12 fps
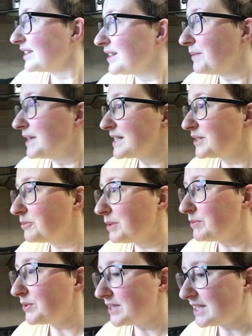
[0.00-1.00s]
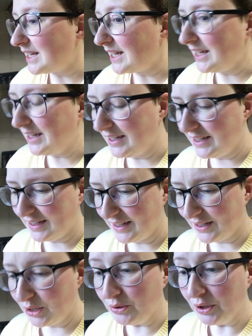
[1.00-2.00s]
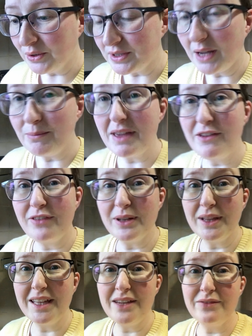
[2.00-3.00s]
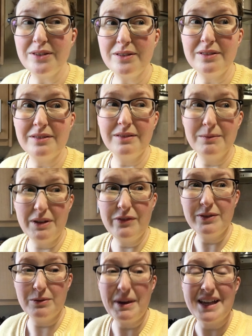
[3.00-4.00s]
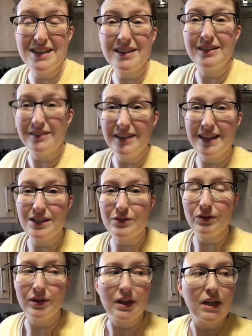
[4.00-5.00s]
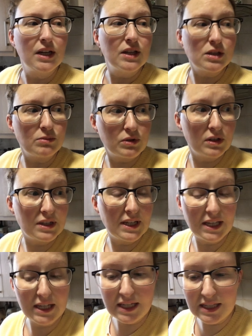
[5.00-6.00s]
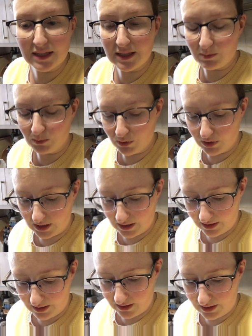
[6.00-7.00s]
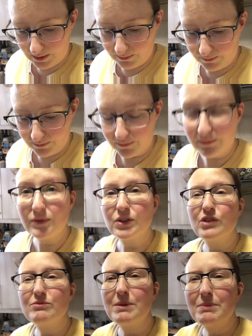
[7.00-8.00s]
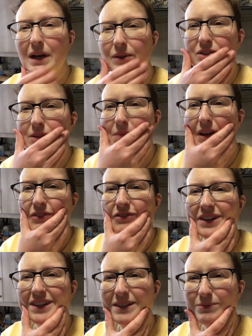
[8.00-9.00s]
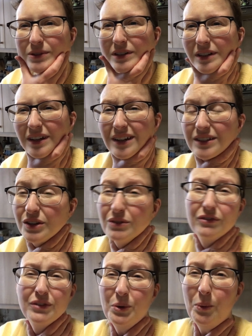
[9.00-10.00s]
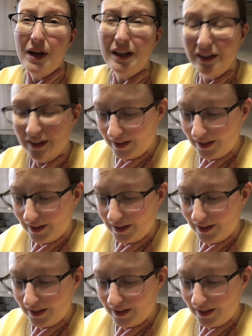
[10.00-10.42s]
it might snow a bit more today. Who knows? I may feel better later on. So I'm just going to take it easy this morning. Sorry for my pouchy bed face, but I don't feel well.